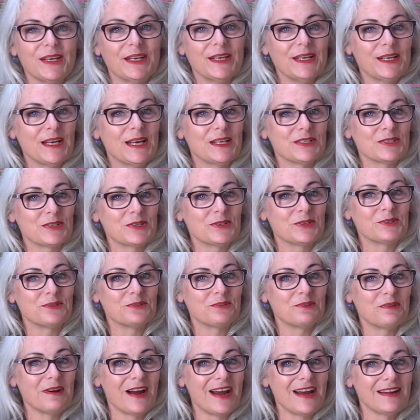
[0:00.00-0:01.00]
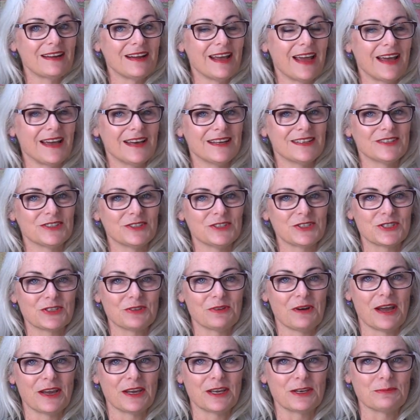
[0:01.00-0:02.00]
It has a great handle
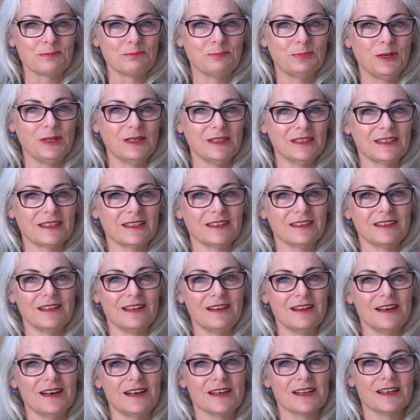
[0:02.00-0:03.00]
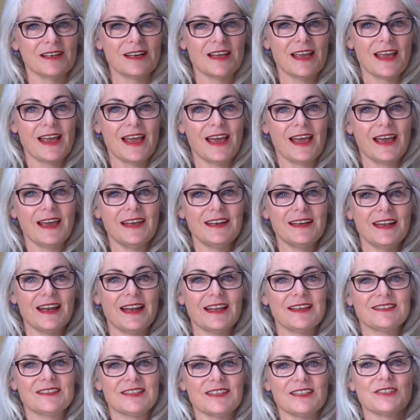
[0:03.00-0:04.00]
so I can pull it along, and it
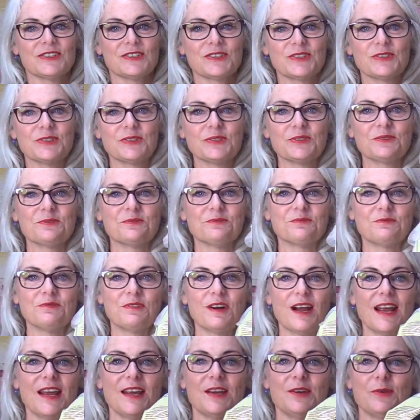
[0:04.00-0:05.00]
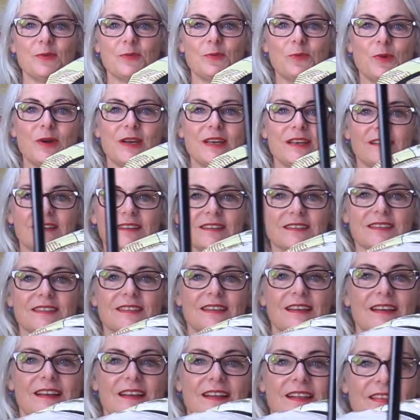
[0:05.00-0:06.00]
has these great wheels
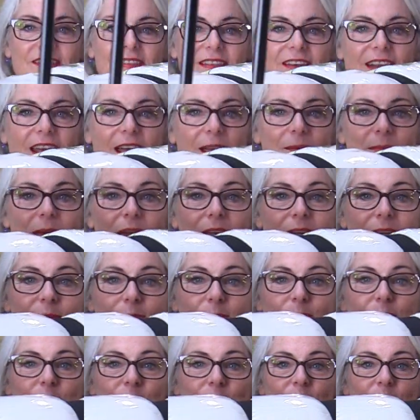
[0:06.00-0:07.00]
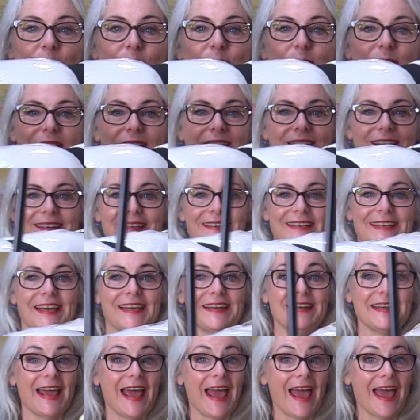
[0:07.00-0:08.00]
that I'm able to wheel it
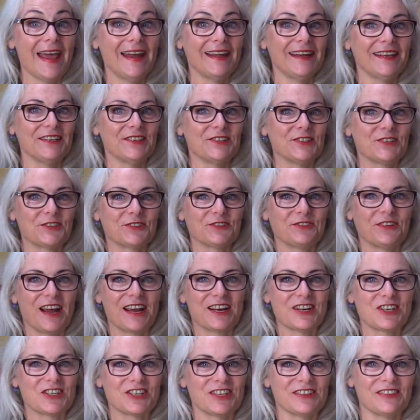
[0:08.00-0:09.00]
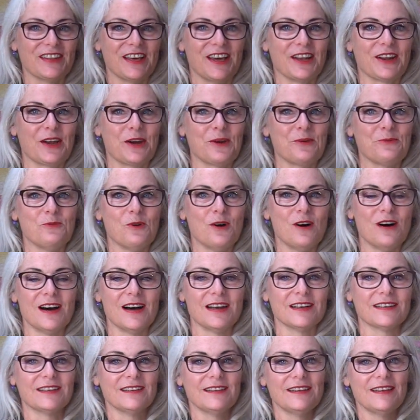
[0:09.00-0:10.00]
in any direction that I
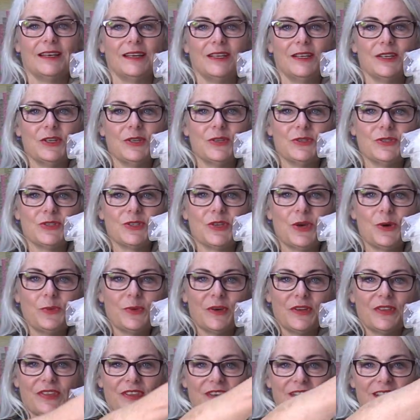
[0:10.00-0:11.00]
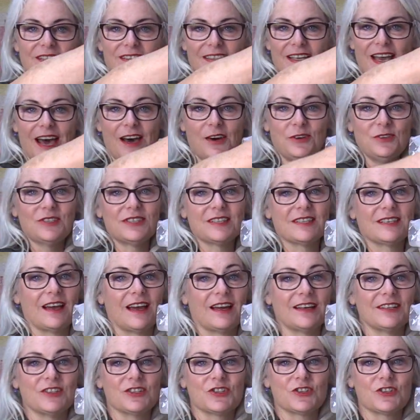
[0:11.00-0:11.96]
want. So with these outside